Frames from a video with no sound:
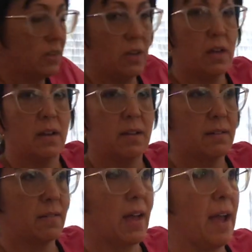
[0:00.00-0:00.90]
Good.
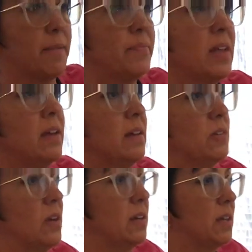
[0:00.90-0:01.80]
Okay.
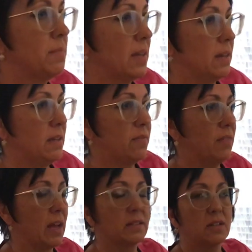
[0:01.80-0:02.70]
Try to keep that knee
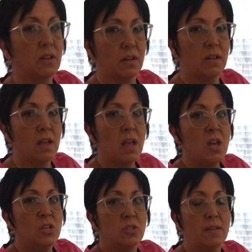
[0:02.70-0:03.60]
flexed. Good.
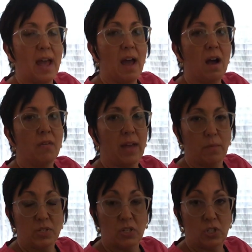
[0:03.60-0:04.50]
So now that
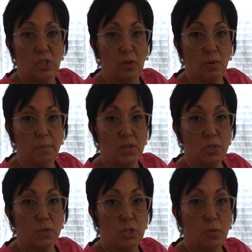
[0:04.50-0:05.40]
was a 2. I'm going to
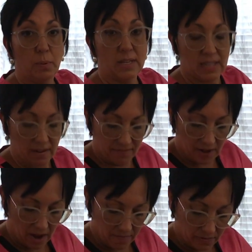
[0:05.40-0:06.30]
do a 2+ out of
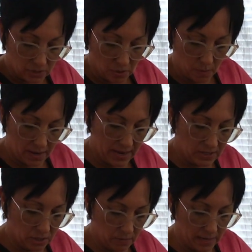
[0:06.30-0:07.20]
5. So what I
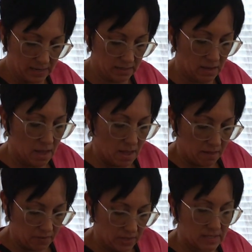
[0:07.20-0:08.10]
do is,
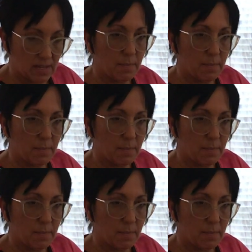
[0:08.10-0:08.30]
if you can see